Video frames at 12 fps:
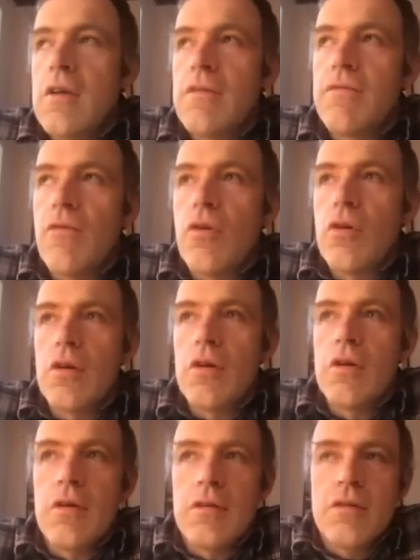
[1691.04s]
for
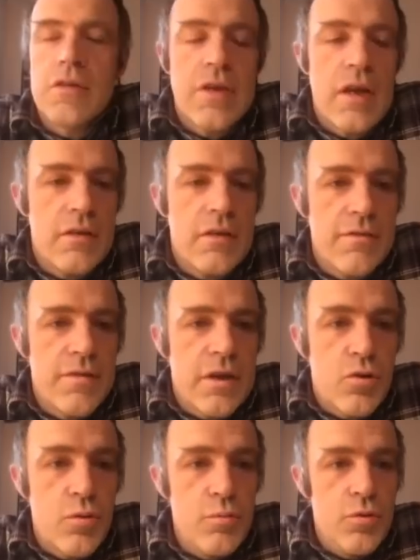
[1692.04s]
the scientific
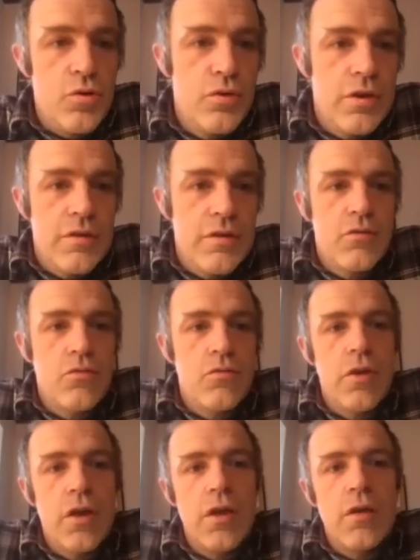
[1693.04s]
community
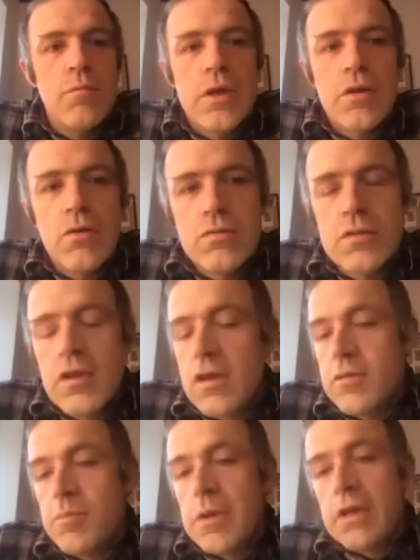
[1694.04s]
today, because they
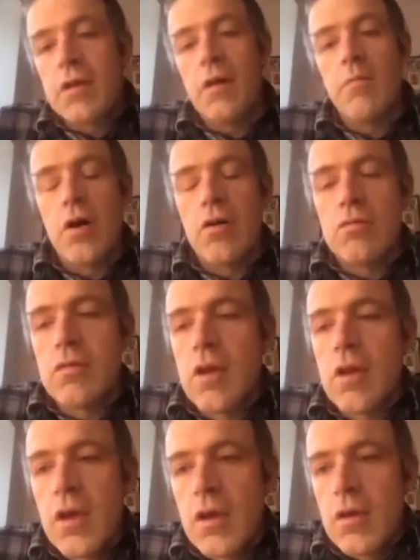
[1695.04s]
speak about
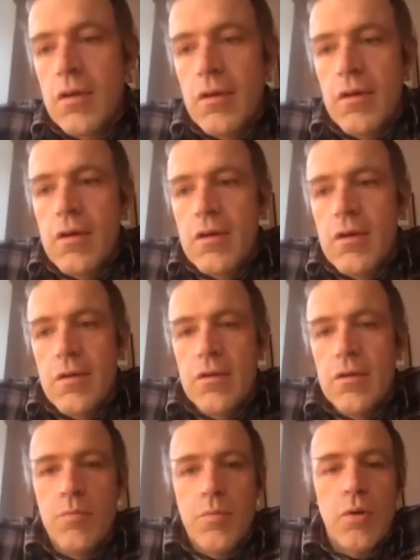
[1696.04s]

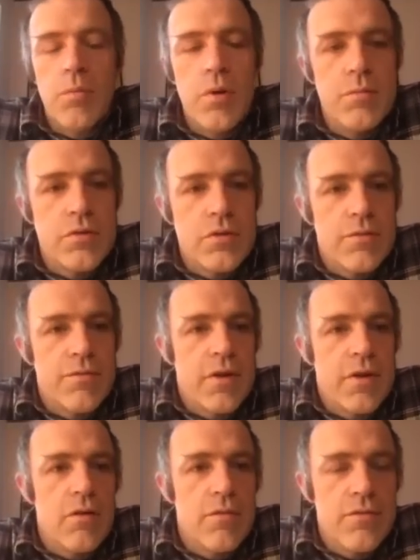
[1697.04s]
the problems of
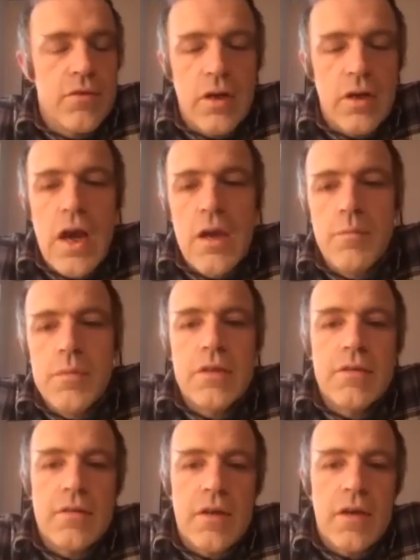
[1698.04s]
the
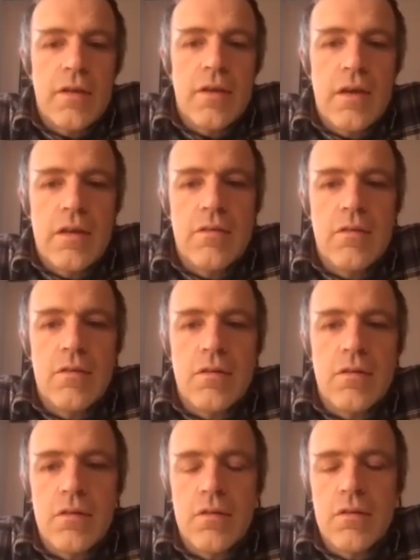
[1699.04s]
climate and
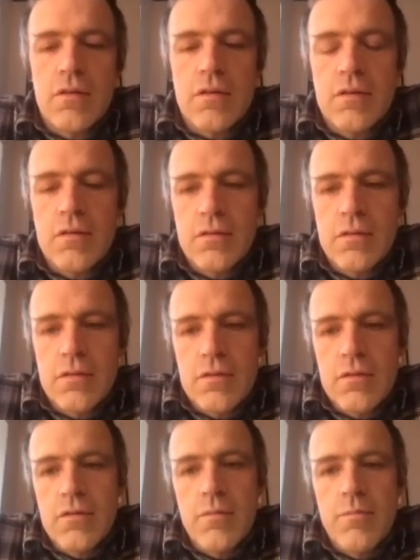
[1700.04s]
all
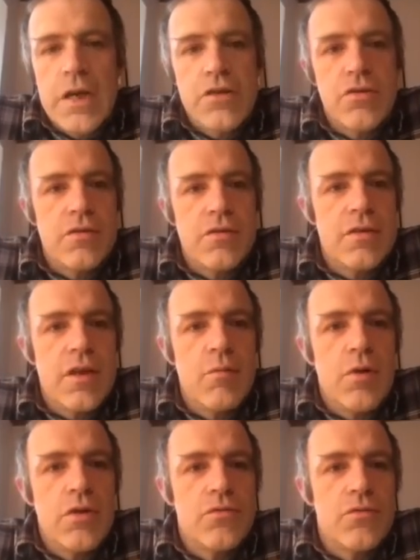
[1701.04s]
the measures they
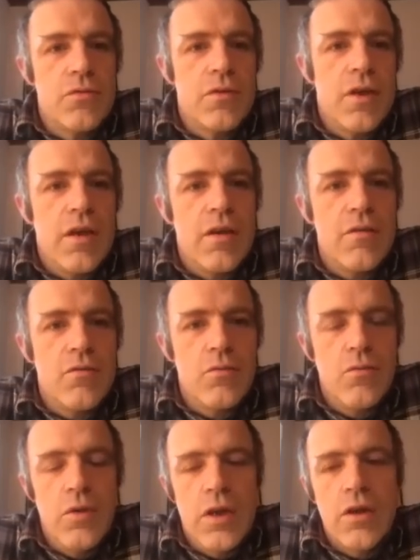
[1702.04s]
want to take
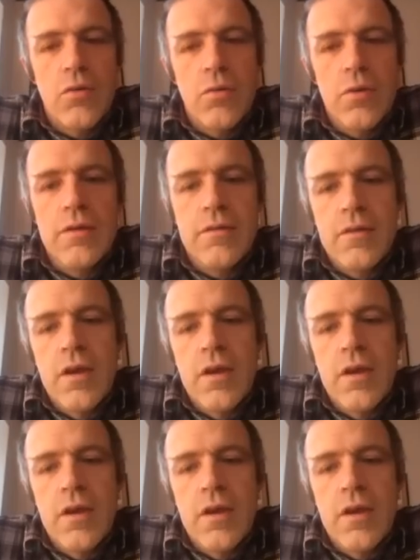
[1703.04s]
to increase